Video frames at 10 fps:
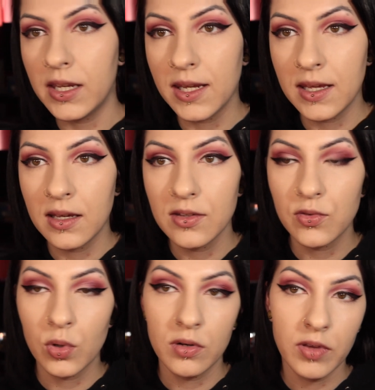any
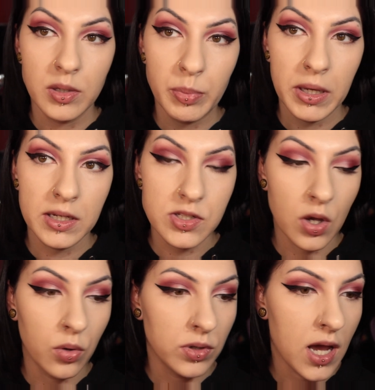sort of like pink
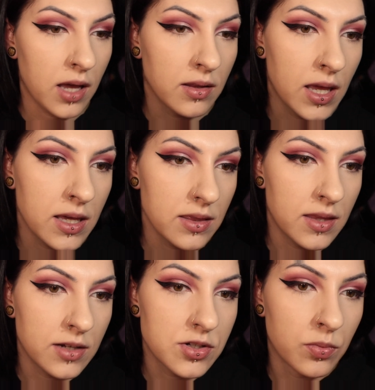toned highlight,
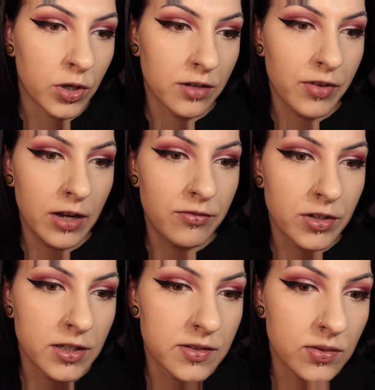that should work fine for
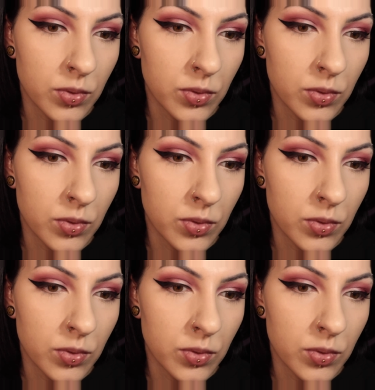this as